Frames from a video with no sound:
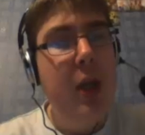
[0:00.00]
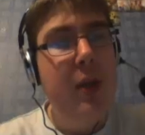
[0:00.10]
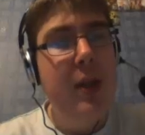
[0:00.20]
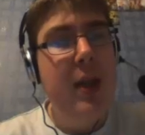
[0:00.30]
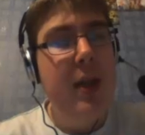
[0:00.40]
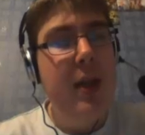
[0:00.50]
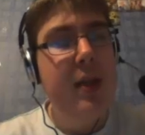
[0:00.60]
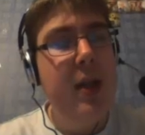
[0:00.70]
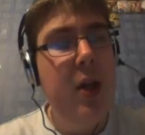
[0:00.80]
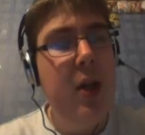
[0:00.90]
or would you get
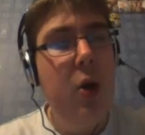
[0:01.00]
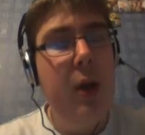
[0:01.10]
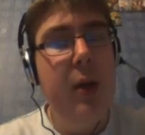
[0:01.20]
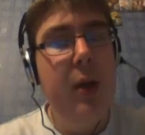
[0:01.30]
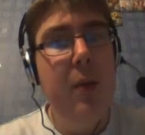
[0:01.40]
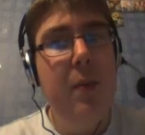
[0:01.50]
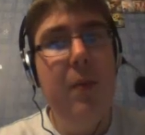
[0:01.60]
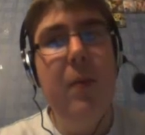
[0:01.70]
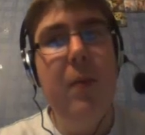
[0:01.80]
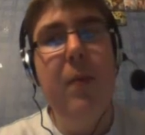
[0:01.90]
the DLC or
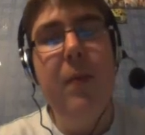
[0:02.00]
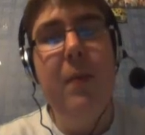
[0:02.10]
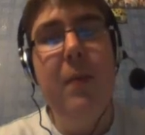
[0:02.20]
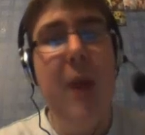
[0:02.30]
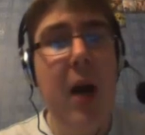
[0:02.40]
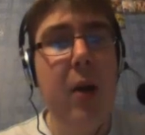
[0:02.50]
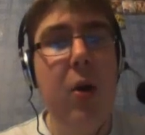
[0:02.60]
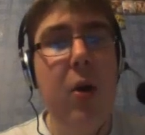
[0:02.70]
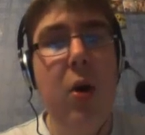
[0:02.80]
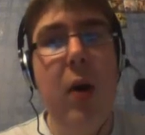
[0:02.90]
the
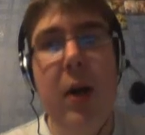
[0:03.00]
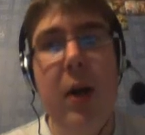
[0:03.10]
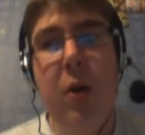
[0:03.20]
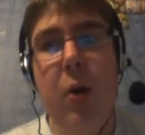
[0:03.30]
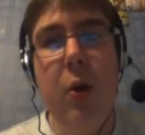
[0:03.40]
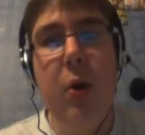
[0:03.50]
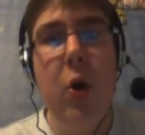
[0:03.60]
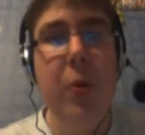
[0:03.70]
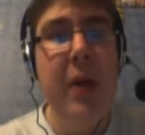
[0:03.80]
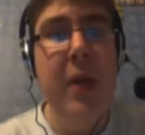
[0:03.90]
pack or
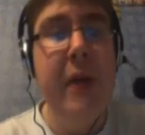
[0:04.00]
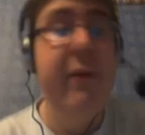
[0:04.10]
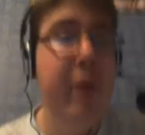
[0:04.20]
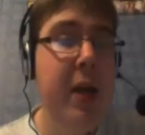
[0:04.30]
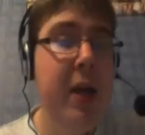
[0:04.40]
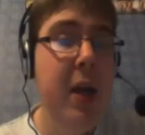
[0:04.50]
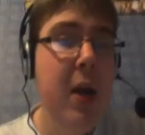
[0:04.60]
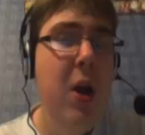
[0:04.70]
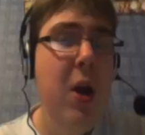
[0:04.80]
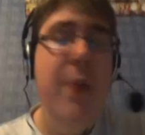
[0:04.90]
add-on or update
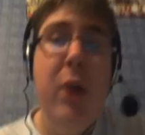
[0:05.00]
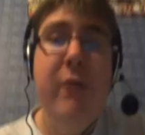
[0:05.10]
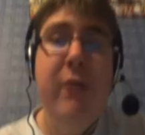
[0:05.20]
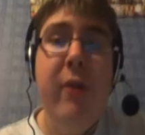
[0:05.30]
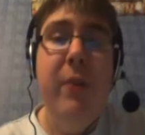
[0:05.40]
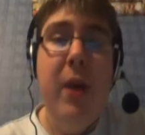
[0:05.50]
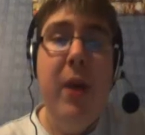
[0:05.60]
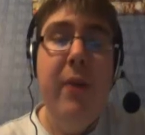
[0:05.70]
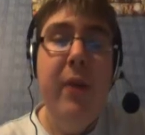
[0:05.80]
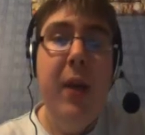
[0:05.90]
free
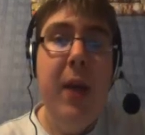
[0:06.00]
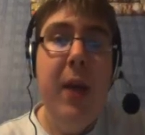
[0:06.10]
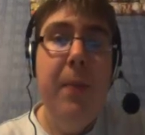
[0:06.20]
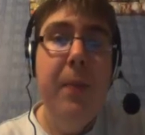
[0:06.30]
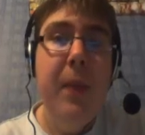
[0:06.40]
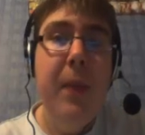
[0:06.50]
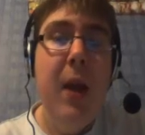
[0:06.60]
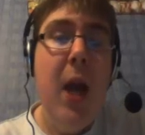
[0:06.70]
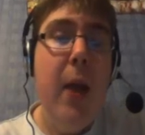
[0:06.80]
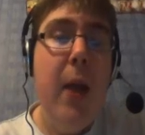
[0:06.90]
because you're already paying for the
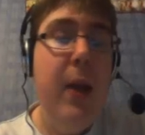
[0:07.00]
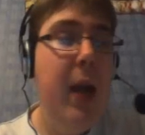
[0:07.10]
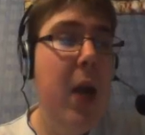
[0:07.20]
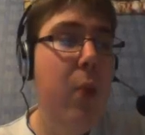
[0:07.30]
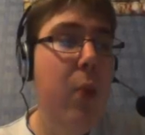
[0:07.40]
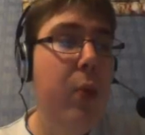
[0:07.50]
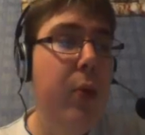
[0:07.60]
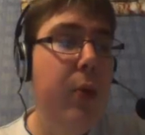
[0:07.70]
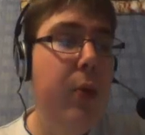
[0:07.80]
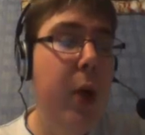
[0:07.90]
game? And then
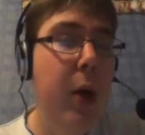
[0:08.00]
again,